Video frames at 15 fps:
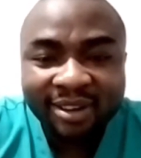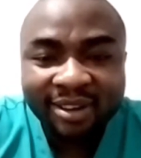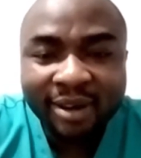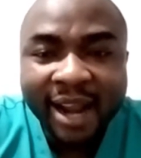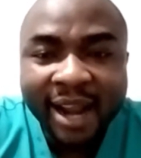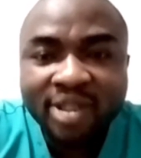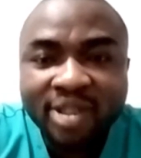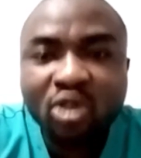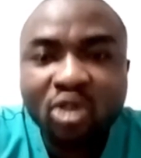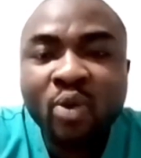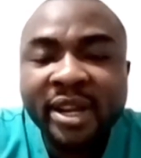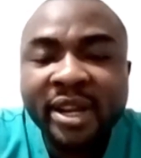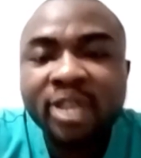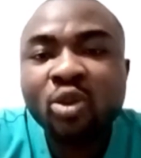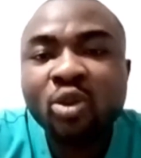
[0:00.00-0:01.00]
All right, so we
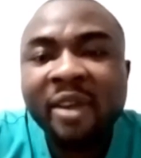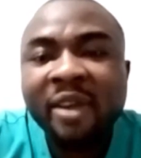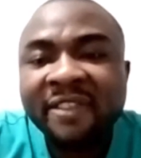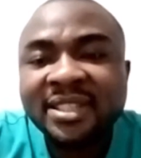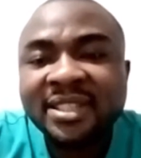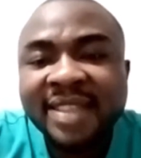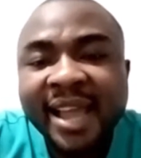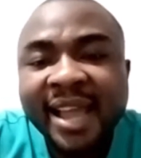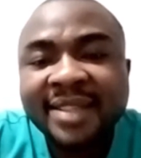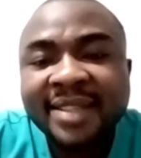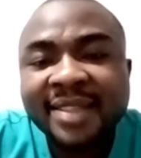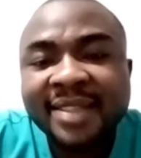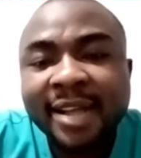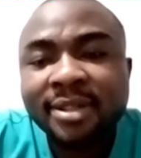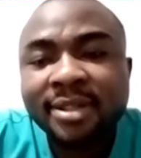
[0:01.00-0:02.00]
need to emphasize
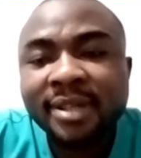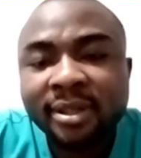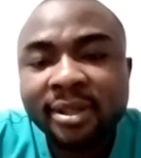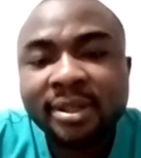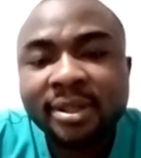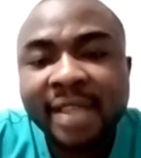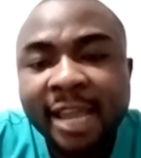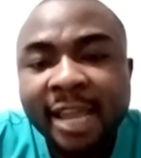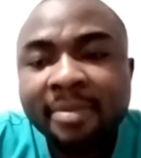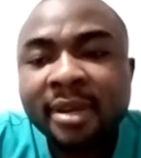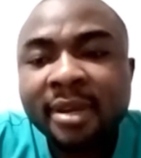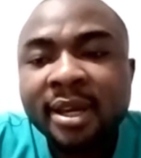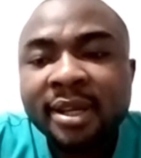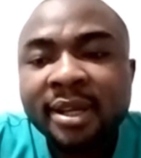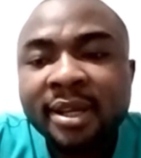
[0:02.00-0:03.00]
that to
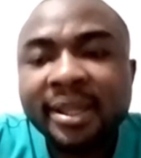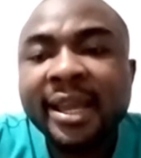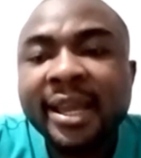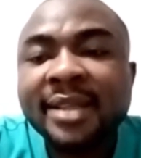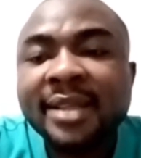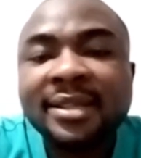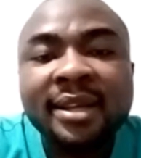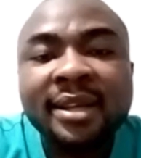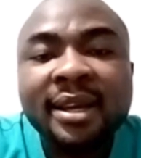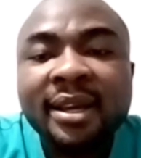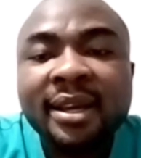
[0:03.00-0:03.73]
them, that